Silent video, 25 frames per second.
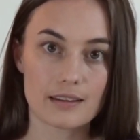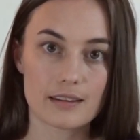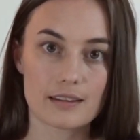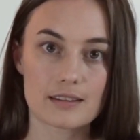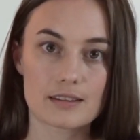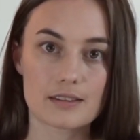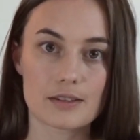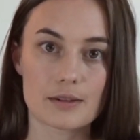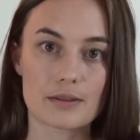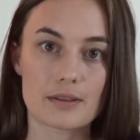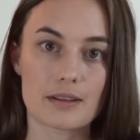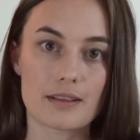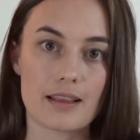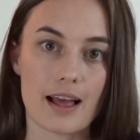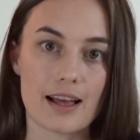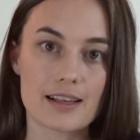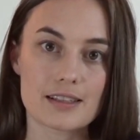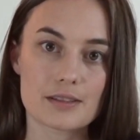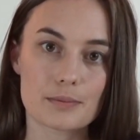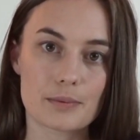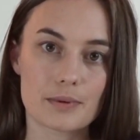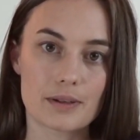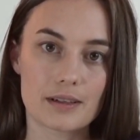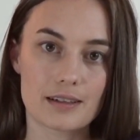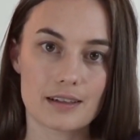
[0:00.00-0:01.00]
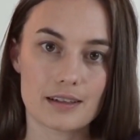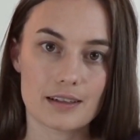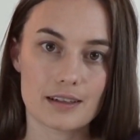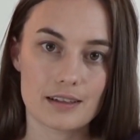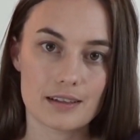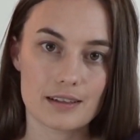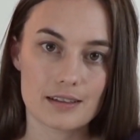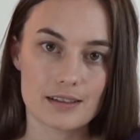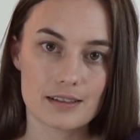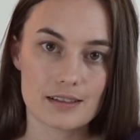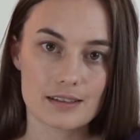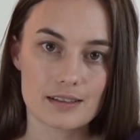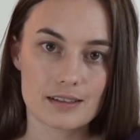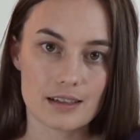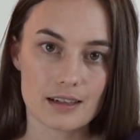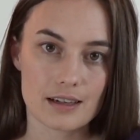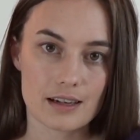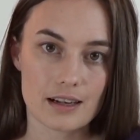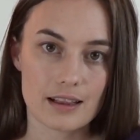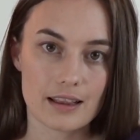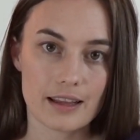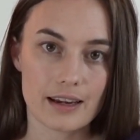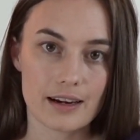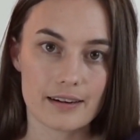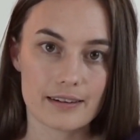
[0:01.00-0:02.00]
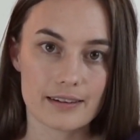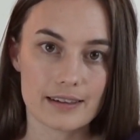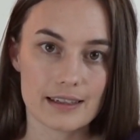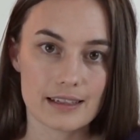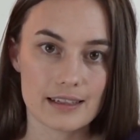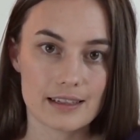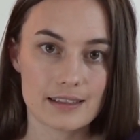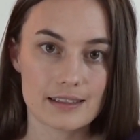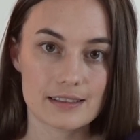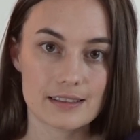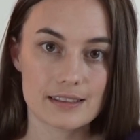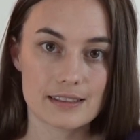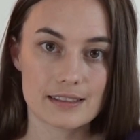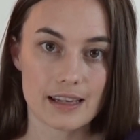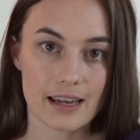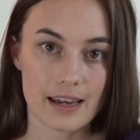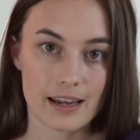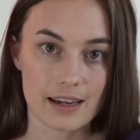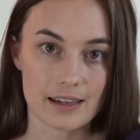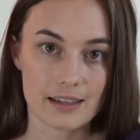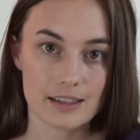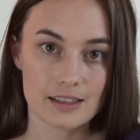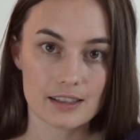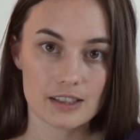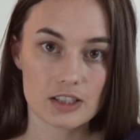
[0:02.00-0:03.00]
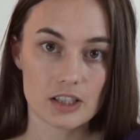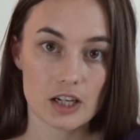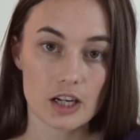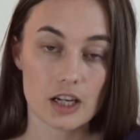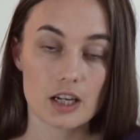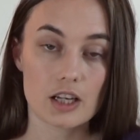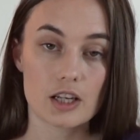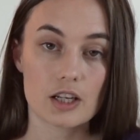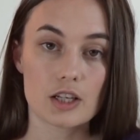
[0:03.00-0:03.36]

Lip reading: So the last one is Clary Sage.